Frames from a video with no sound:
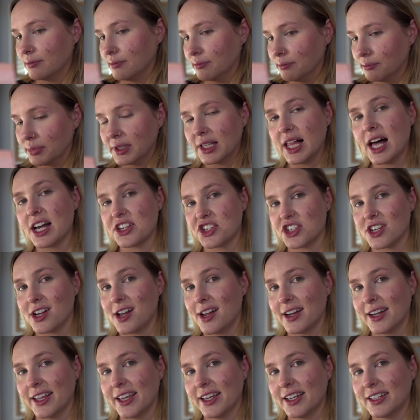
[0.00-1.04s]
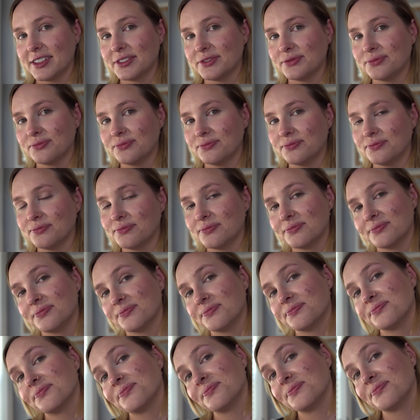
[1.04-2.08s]
blush on it,
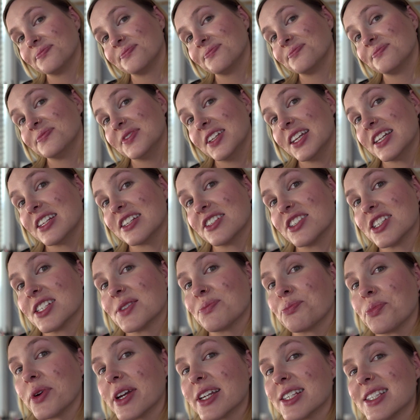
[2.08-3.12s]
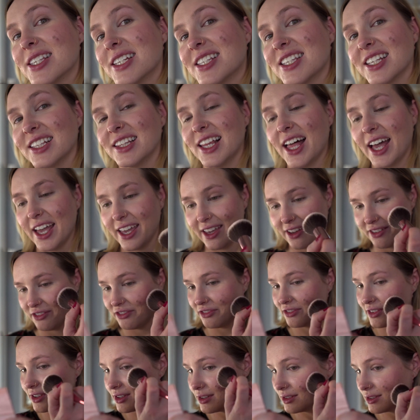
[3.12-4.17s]
and it just brings it to
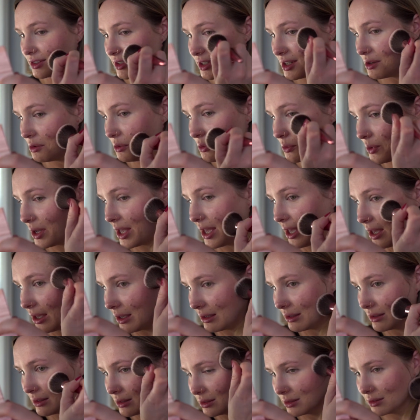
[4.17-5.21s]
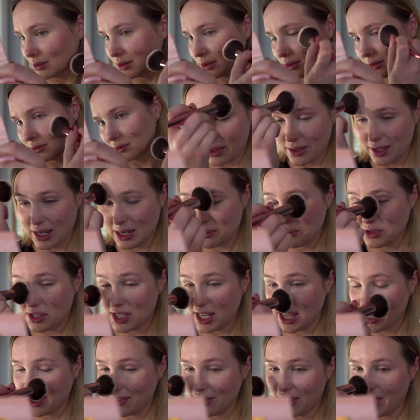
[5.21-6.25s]
life. Go away. Then I'm just
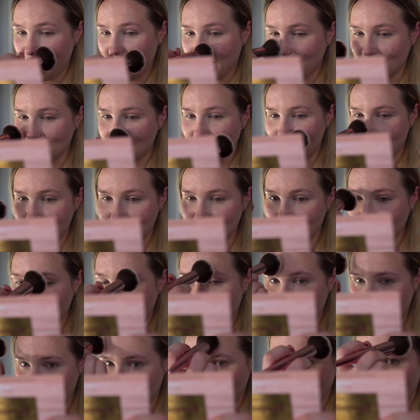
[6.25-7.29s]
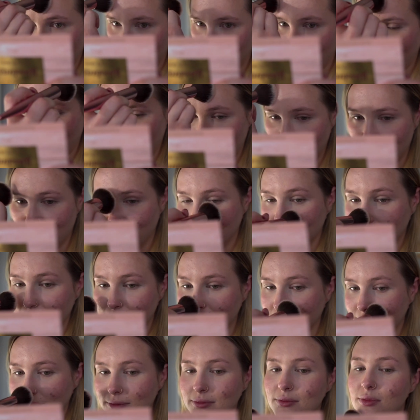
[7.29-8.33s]
taking the excess and kind of putting it
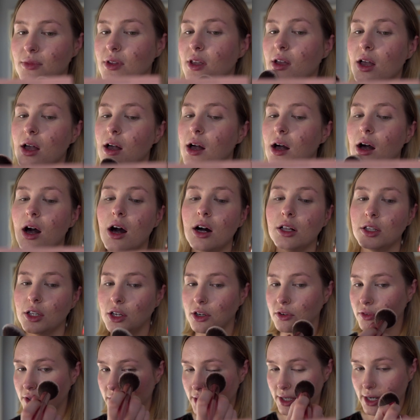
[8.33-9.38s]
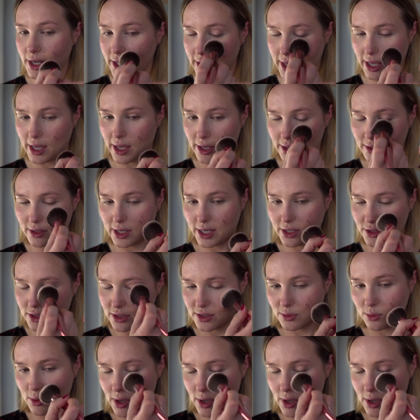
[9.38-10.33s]
all over. Again, I just